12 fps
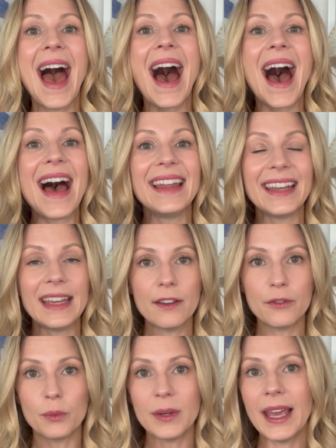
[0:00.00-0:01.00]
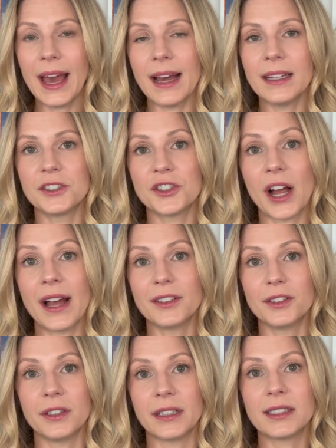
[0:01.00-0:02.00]
And if we had
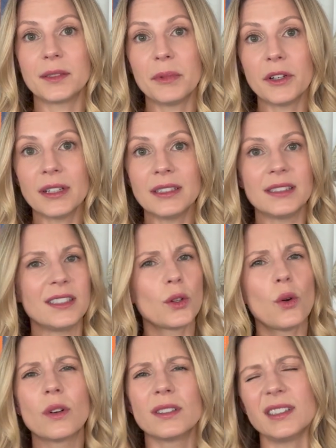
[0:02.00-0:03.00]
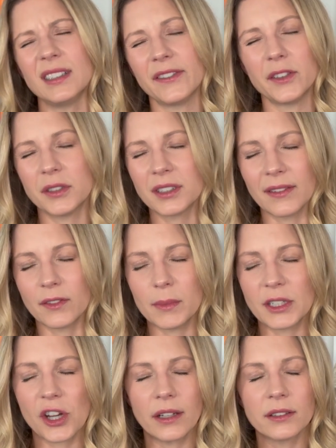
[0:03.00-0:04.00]
childhood experiences, or doesn't have to be
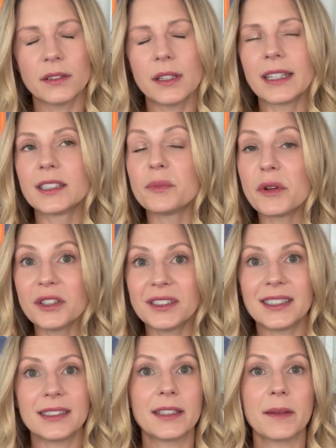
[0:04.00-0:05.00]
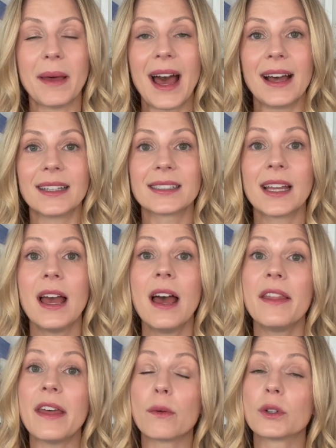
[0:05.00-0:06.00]
childhood experiences in the past
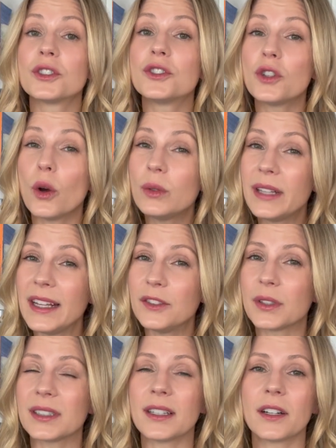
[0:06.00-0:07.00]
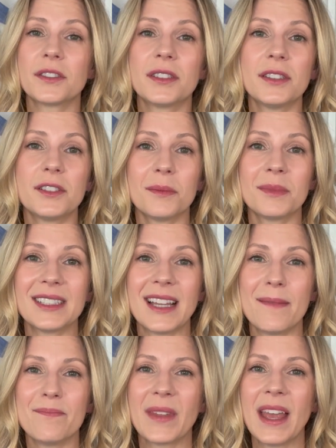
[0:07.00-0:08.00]
that were so dangerous that our system
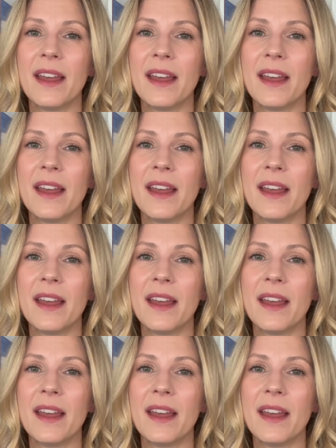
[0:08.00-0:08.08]
said,